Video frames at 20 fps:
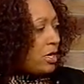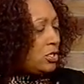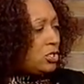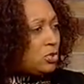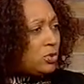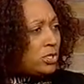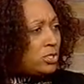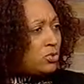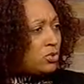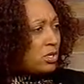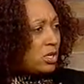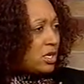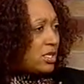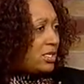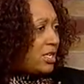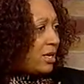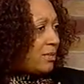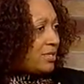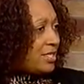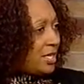doing
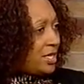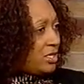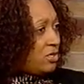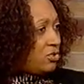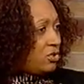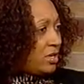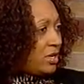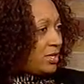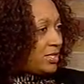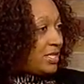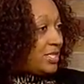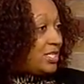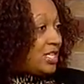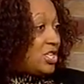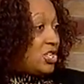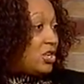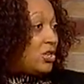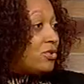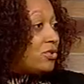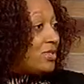drugs, stop selling drugs. It's
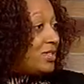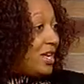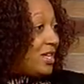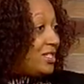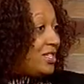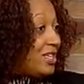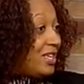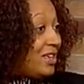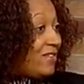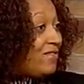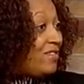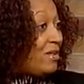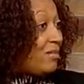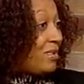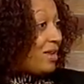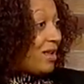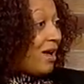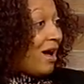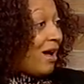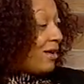another thing to give
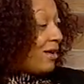them an